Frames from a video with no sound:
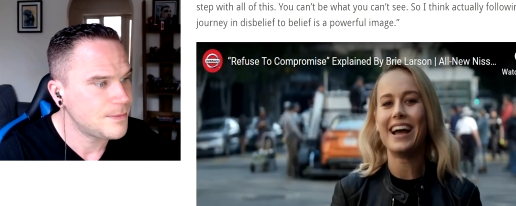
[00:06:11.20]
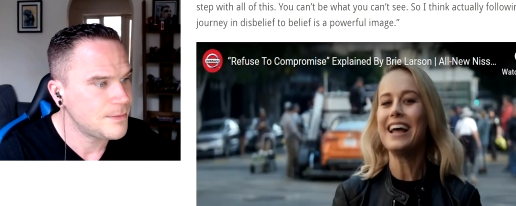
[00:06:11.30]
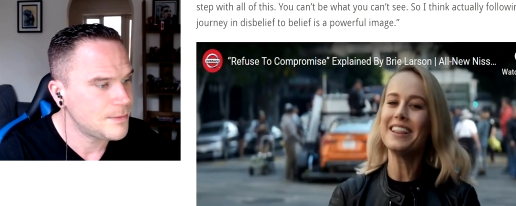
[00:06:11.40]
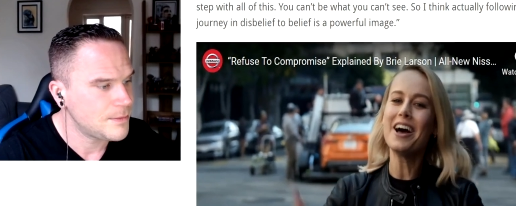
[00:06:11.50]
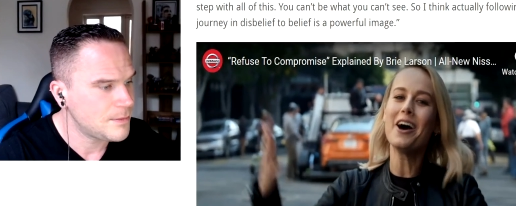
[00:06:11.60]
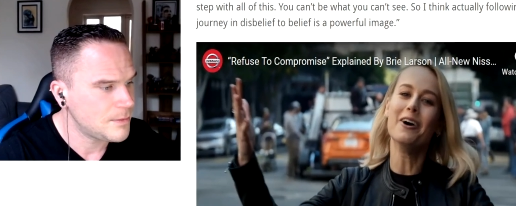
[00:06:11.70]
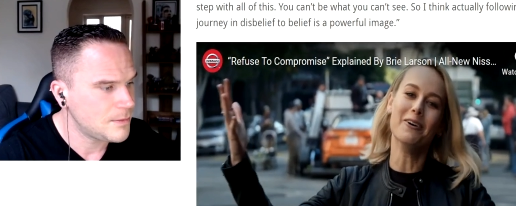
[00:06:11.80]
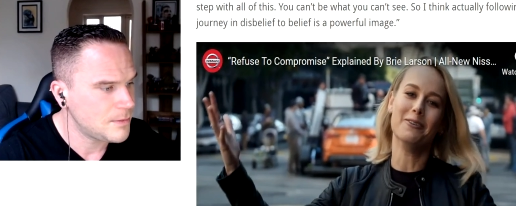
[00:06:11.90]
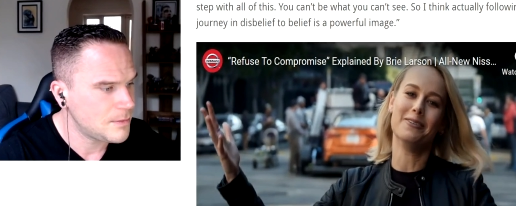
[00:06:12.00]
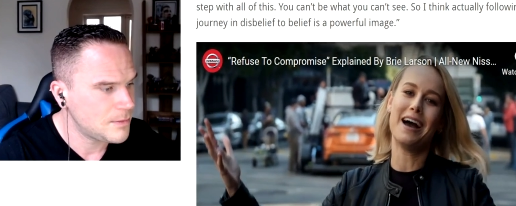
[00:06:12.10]

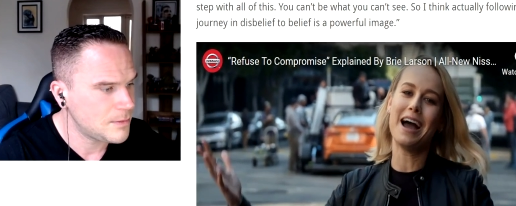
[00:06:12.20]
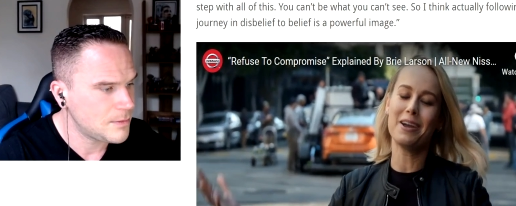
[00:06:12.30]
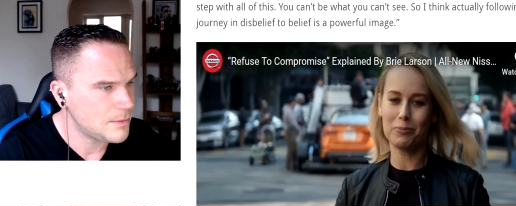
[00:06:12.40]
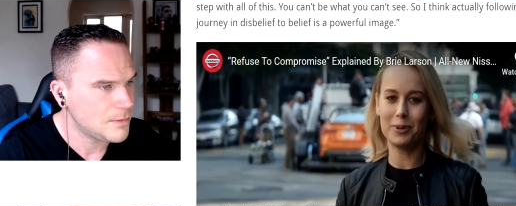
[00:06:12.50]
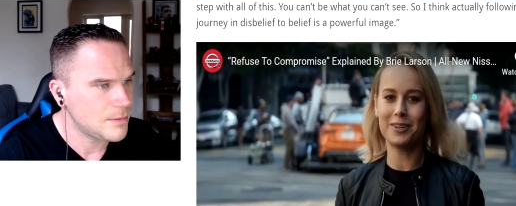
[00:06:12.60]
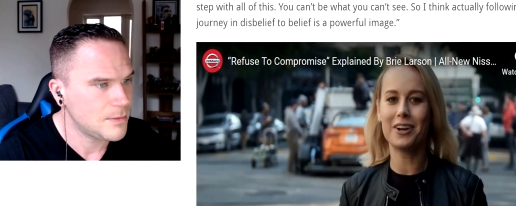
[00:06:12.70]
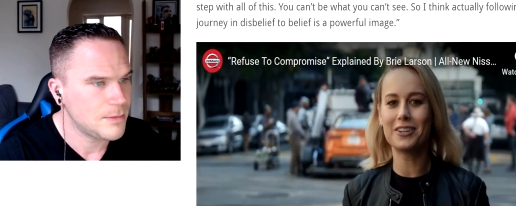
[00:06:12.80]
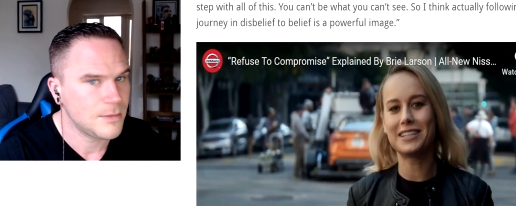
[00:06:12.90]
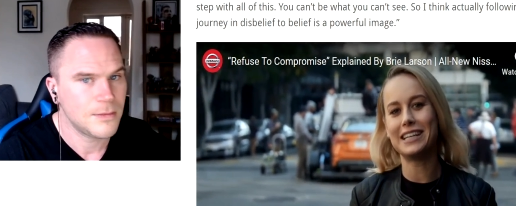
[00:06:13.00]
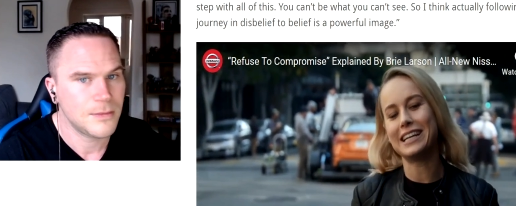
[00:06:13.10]
Speaker 1: Hello, I'm Brie
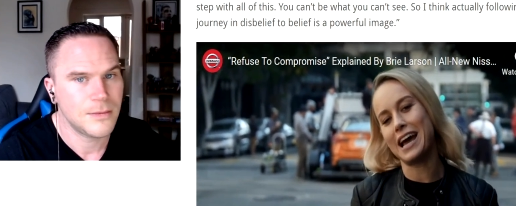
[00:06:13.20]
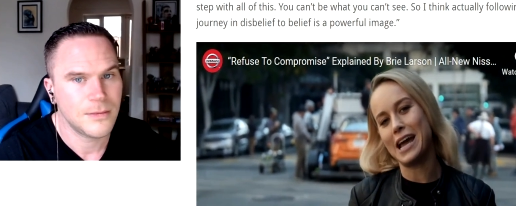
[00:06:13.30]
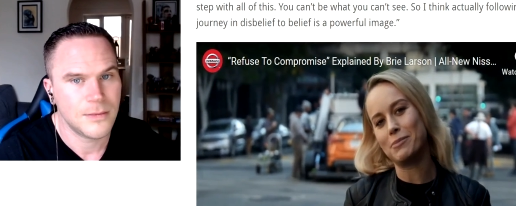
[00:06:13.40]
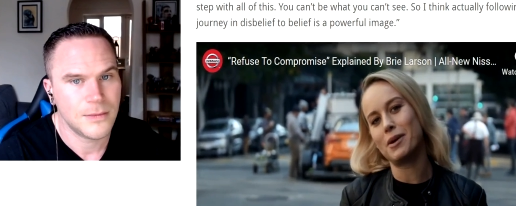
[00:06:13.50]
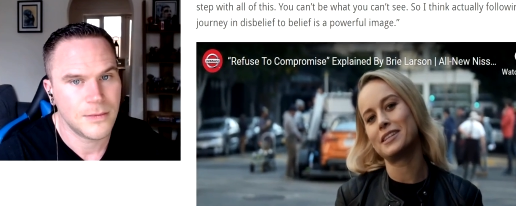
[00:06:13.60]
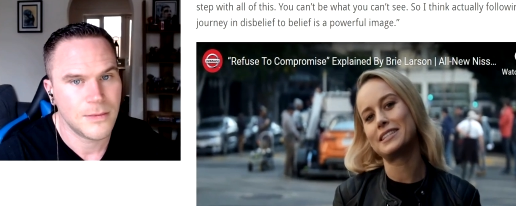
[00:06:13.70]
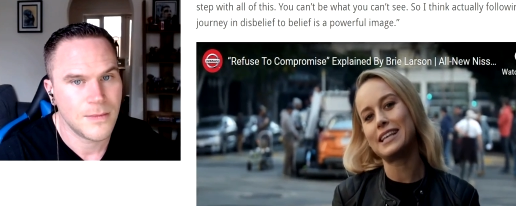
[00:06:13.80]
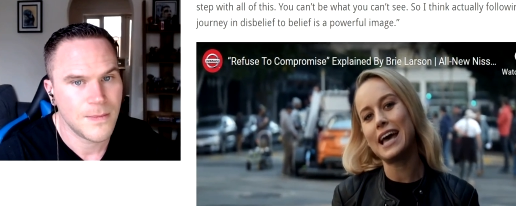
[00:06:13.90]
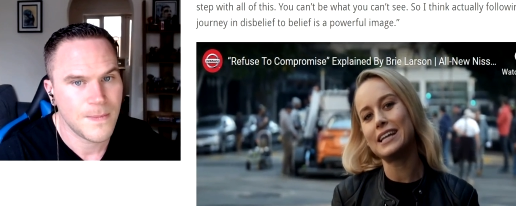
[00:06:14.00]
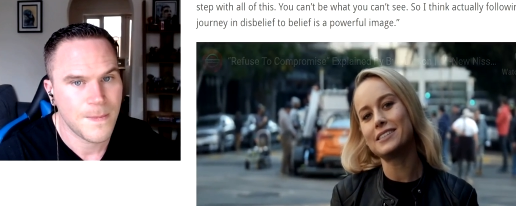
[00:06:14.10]
Larson, and I am on the
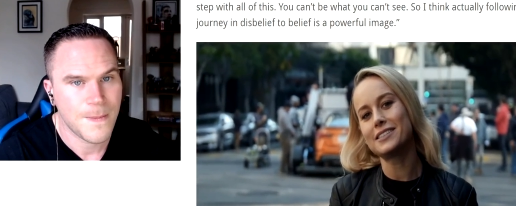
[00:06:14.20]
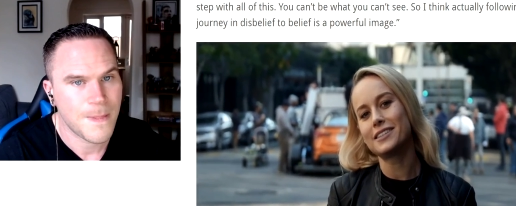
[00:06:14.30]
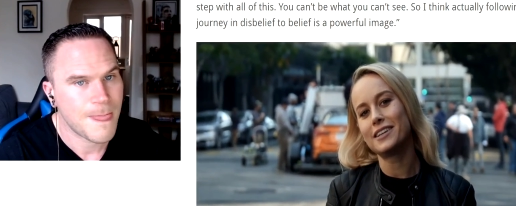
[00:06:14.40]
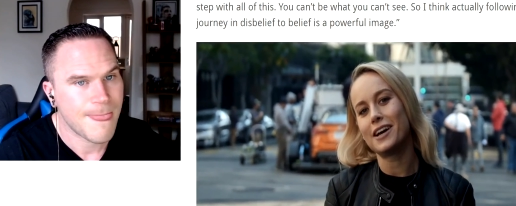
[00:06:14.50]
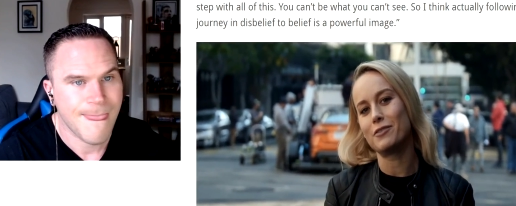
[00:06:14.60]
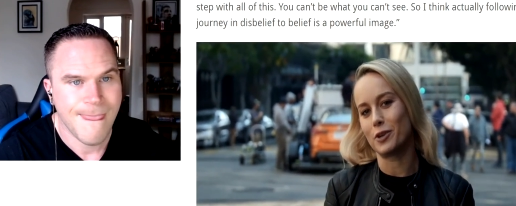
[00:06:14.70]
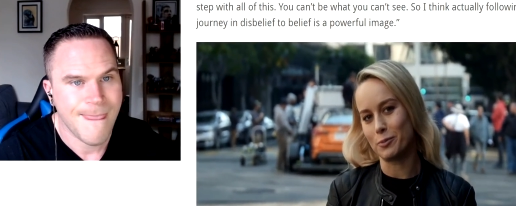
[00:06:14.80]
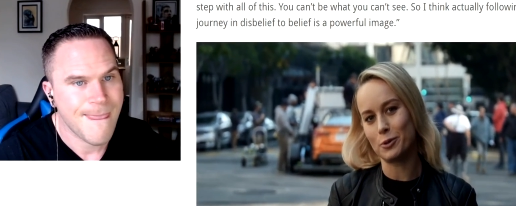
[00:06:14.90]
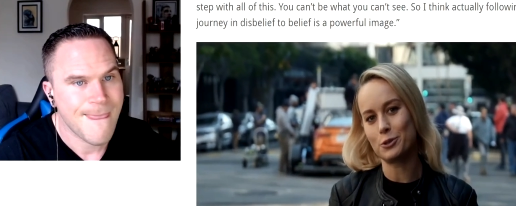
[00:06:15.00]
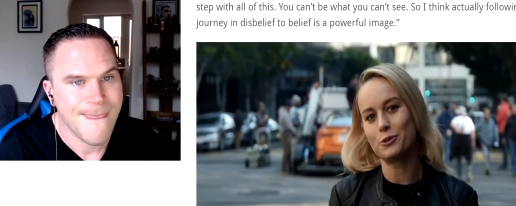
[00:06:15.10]
set of a
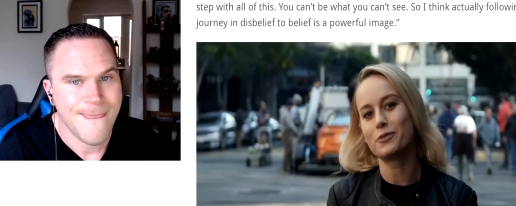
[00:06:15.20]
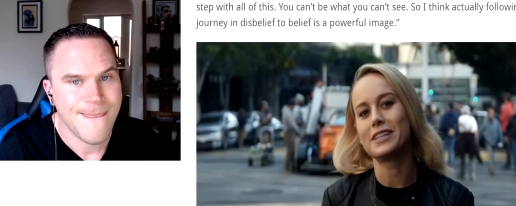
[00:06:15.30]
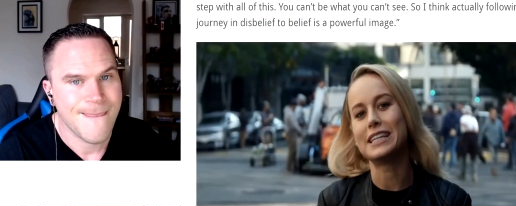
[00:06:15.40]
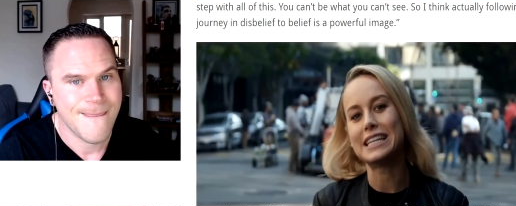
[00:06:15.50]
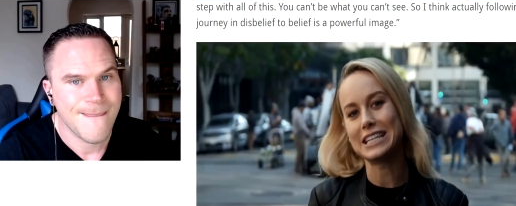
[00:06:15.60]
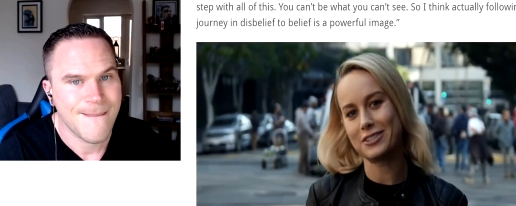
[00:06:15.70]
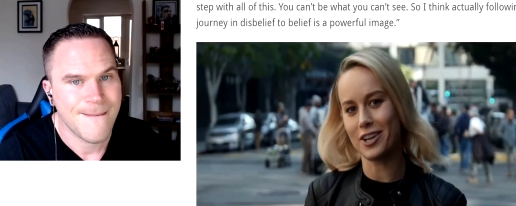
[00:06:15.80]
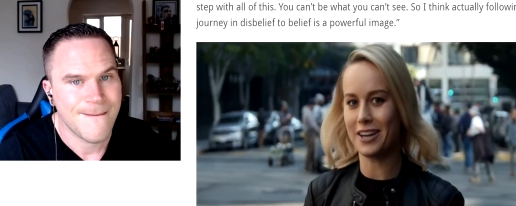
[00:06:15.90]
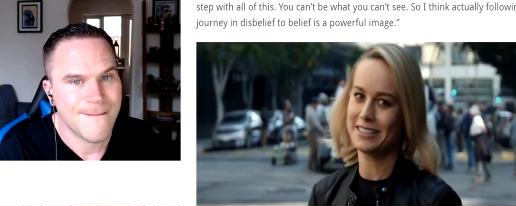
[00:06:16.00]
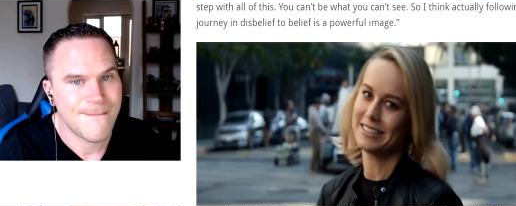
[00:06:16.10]
commercial for the
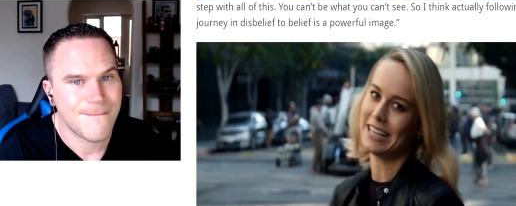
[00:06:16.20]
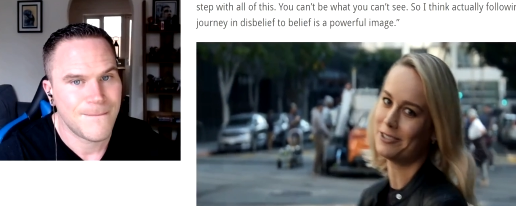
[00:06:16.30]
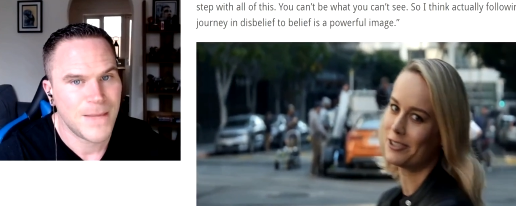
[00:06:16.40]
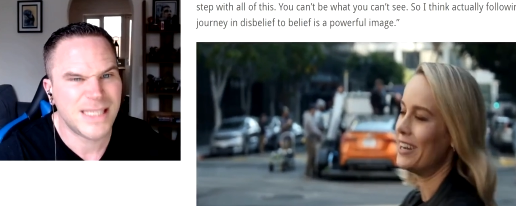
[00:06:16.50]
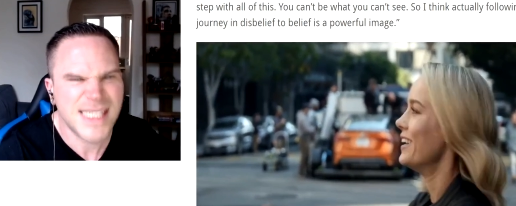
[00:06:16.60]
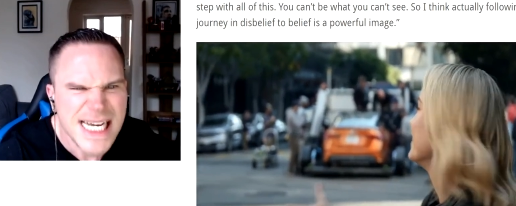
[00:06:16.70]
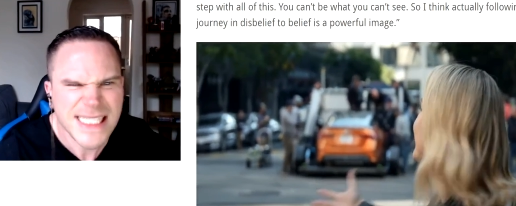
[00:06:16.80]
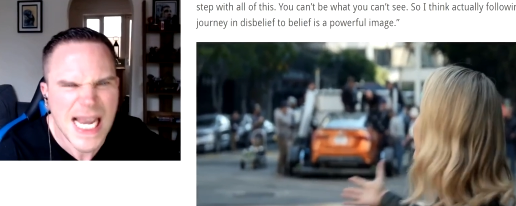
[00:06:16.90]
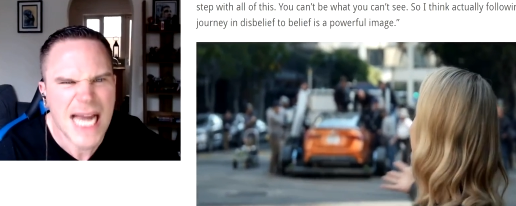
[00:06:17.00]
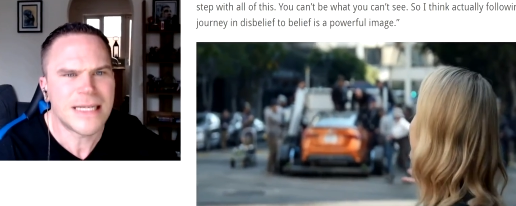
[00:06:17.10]
Nissan Sentra. It's
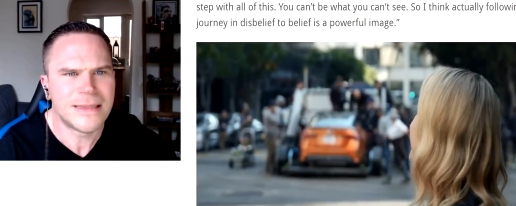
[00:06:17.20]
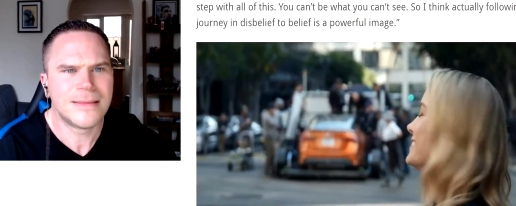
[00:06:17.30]
Nissan.